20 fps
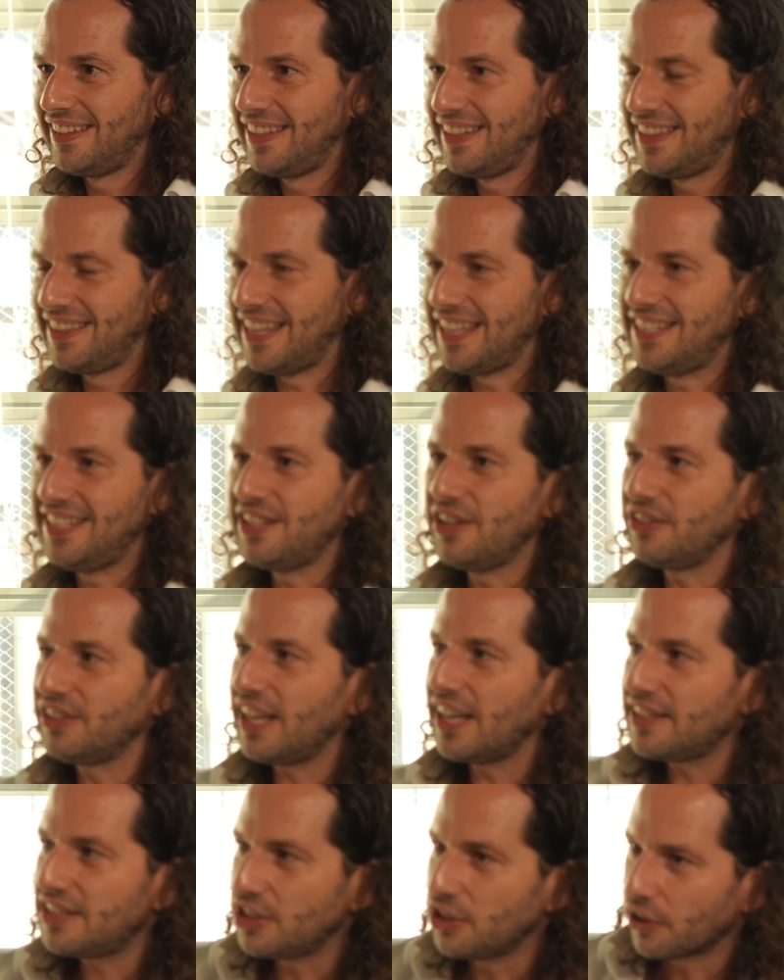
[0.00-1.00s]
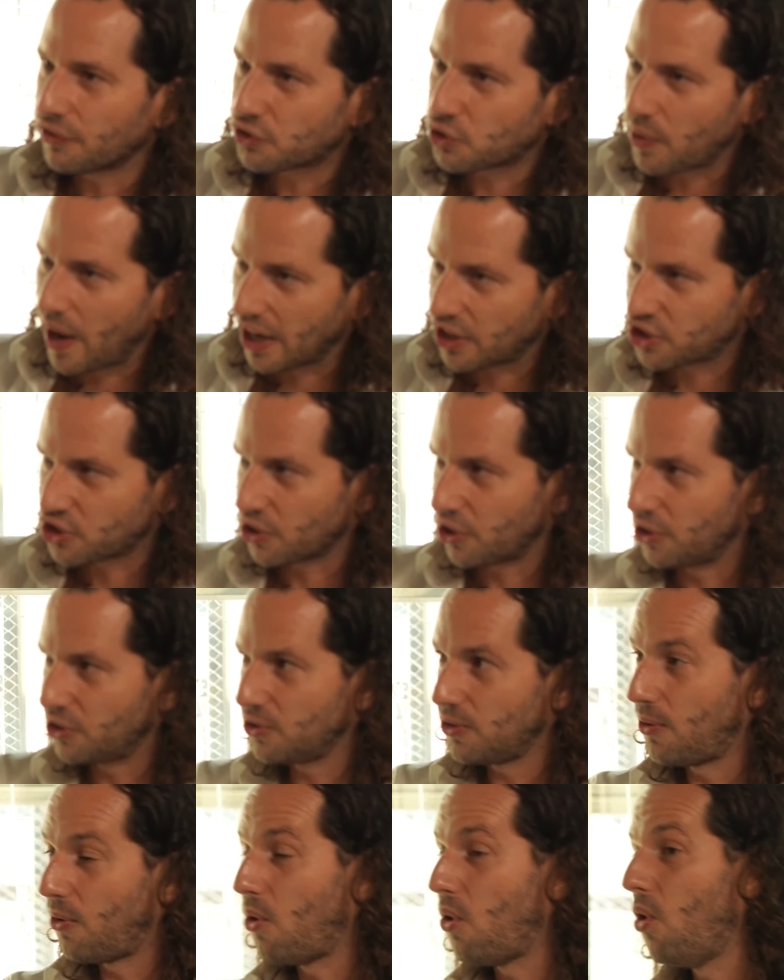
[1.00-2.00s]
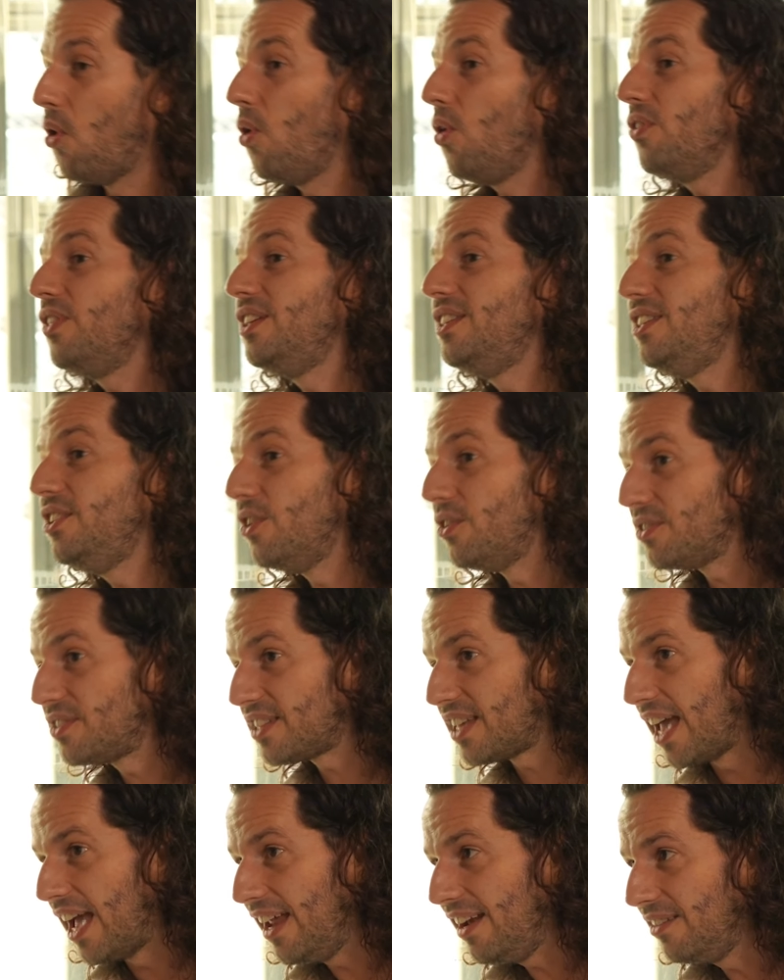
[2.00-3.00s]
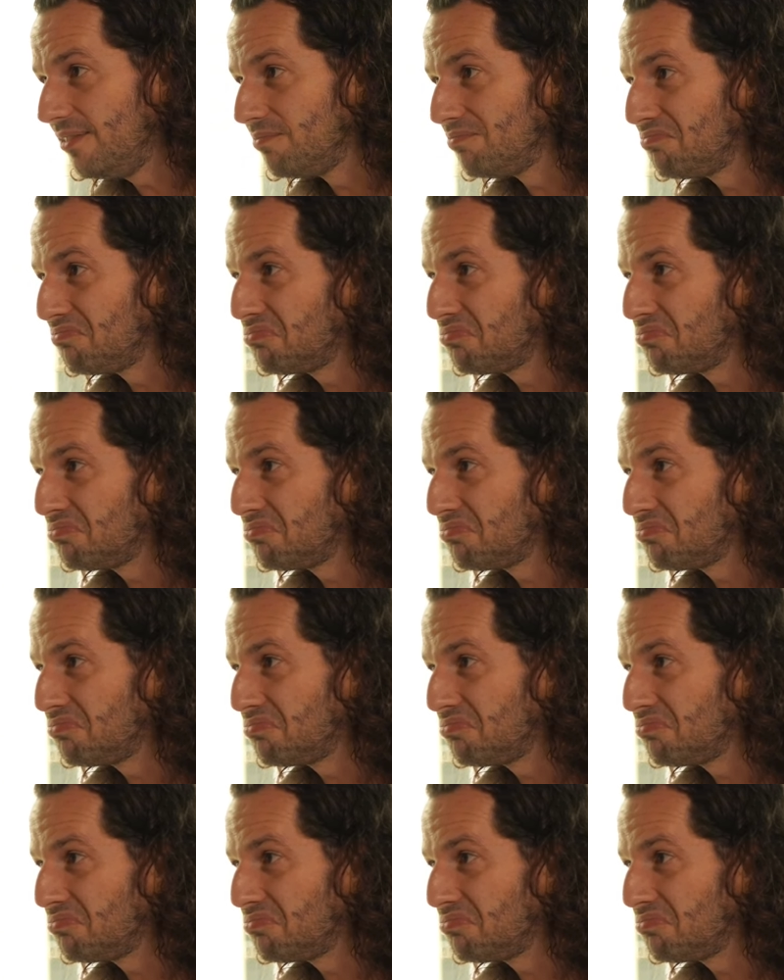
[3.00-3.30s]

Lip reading: They didn't get enough traction or they didn't scale.